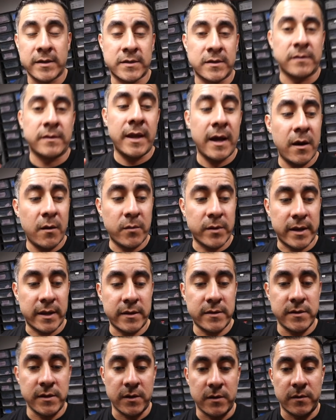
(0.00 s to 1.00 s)
so now what I
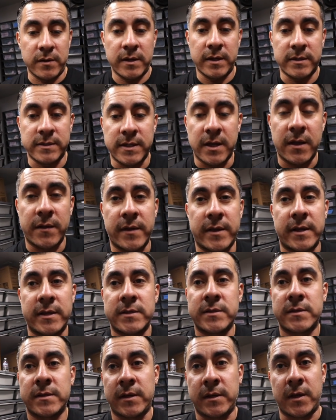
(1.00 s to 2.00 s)
do is now that
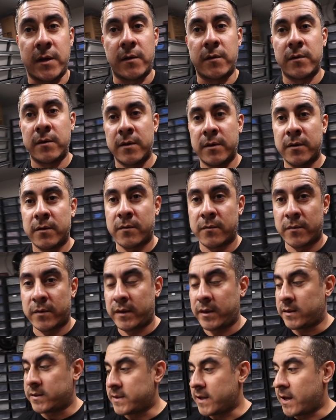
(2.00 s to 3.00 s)
it's, you know,
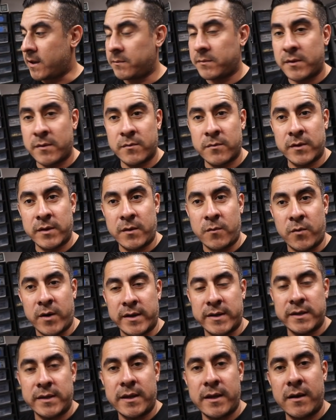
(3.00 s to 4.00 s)
really damp, really wet
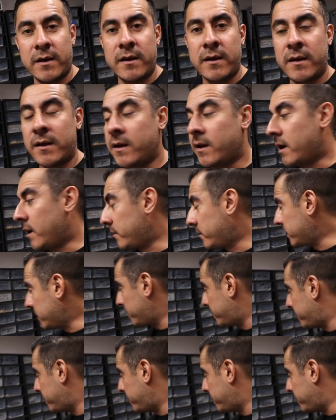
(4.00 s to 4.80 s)
in here, I'm gonna